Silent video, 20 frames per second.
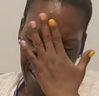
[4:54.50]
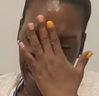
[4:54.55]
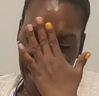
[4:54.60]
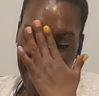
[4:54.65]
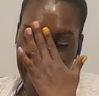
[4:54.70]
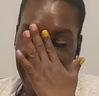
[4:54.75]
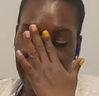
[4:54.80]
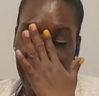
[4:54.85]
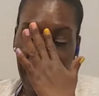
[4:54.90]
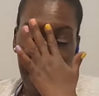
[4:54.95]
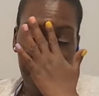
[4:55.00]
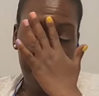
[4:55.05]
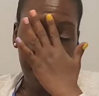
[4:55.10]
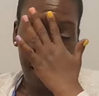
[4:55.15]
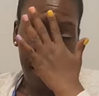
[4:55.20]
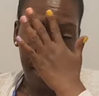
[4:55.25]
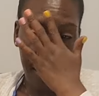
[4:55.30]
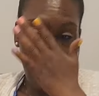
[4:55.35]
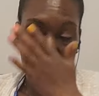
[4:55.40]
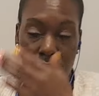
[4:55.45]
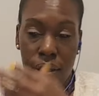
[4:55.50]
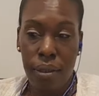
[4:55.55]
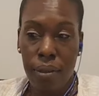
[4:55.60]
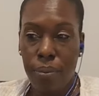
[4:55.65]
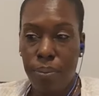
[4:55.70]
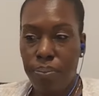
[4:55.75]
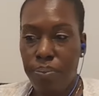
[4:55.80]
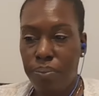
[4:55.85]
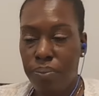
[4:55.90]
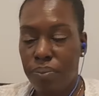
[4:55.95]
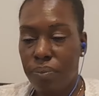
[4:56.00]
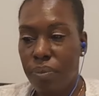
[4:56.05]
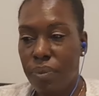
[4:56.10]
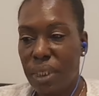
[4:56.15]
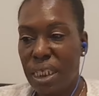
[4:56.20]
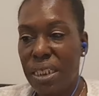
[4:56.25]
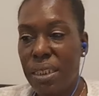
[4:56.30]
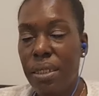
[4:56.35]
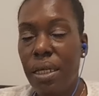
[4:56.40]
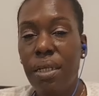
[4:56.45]
It's not like
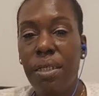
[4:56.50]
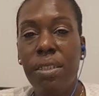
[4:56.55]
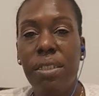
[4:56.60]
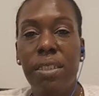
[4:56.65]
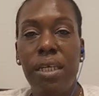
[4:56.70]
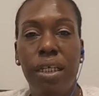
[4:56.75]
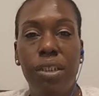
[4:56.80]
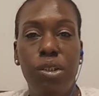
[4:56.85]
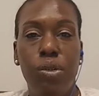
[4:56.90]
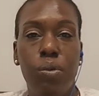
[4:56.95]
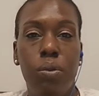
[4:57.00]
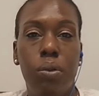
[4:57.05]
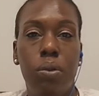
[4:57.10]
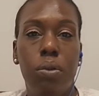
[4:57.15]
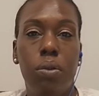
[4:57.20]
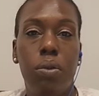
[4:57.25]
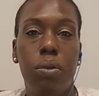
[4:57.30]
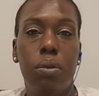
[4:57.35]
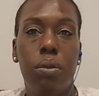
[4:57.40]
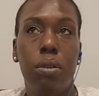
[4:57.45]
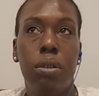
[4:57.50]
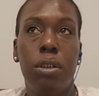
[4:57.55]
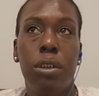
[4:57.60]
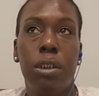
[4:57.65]
it's not a sexual